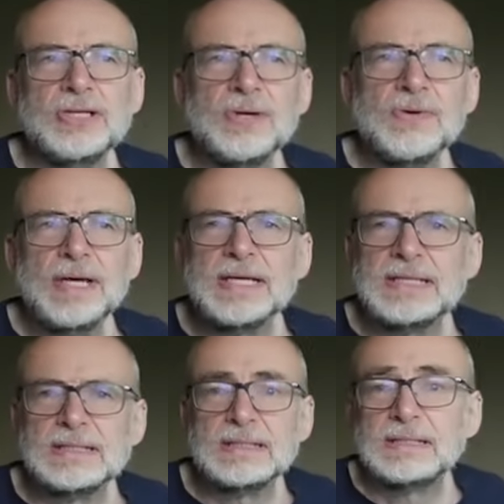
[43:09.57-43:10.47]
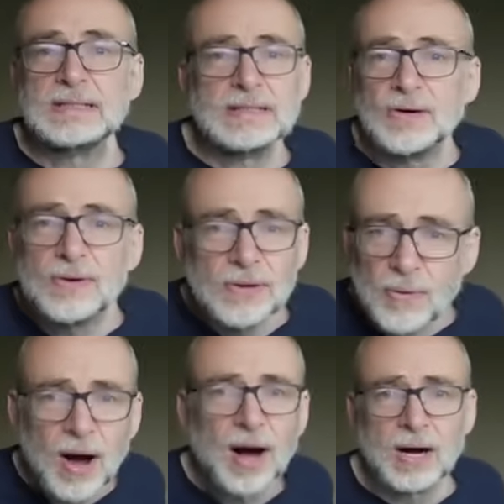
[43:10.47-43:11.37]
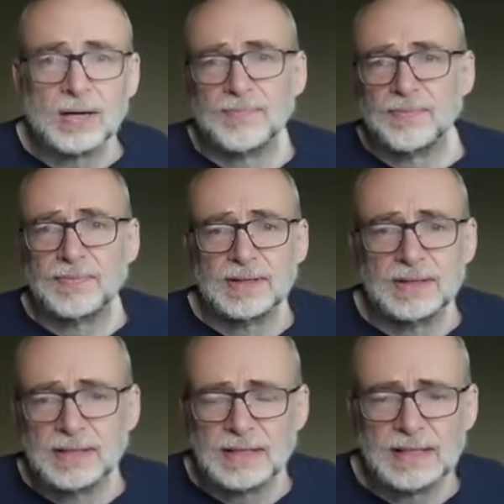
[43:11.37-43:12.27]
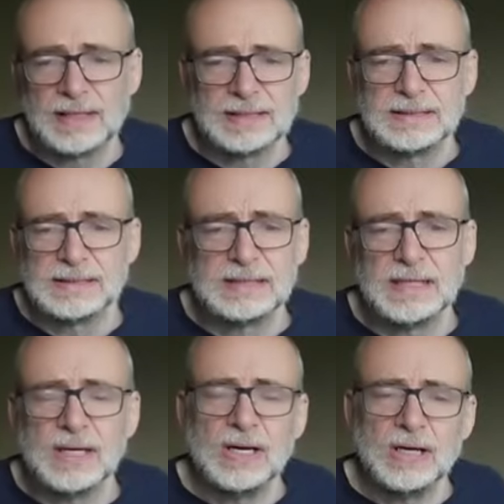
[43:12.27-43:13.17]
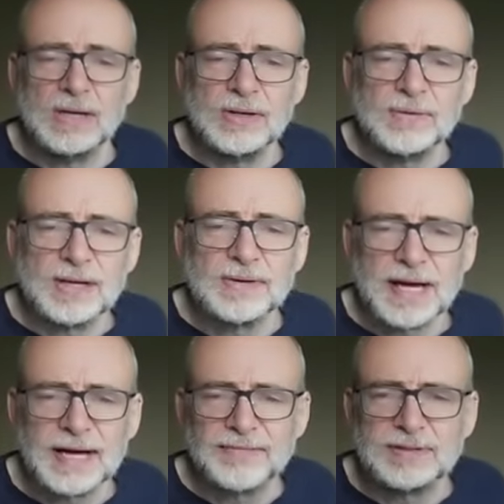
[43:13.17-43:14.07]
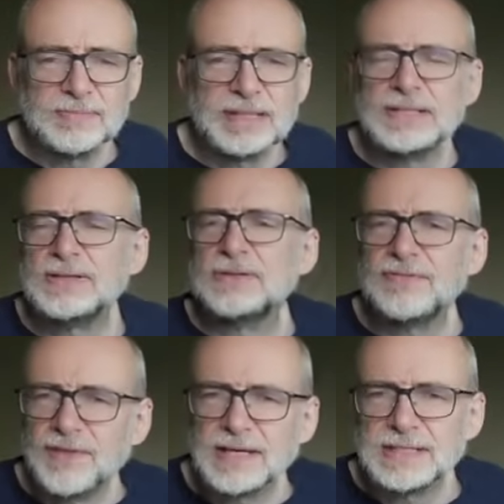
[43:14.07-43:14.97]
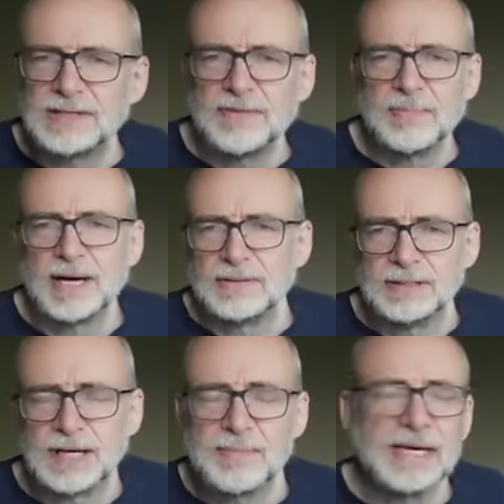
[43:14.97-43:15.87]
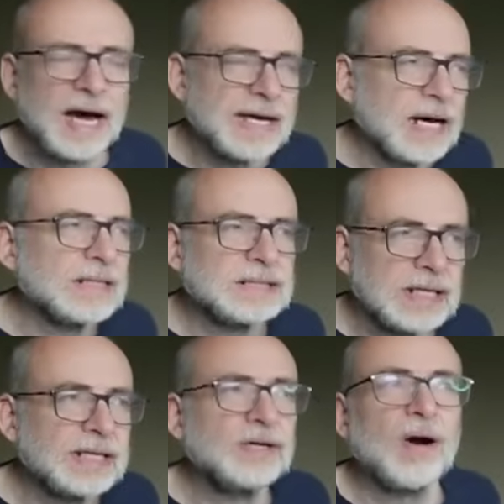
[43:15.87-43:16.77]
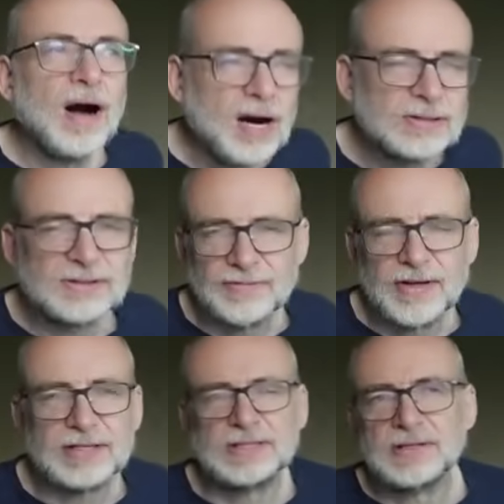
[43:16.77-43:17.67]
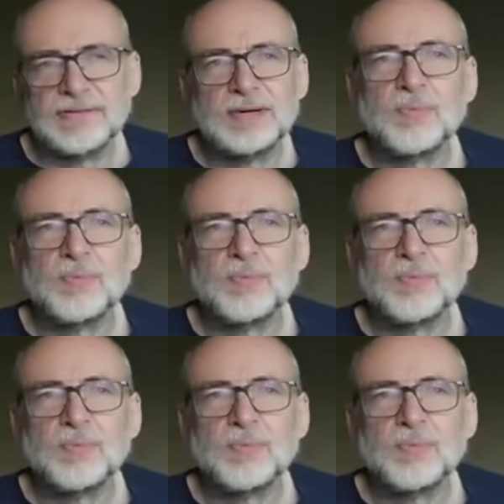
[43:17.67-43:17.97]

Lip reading: tune into just who you are, and you don't have to be too defensive about it. I mean, I understand you are defensive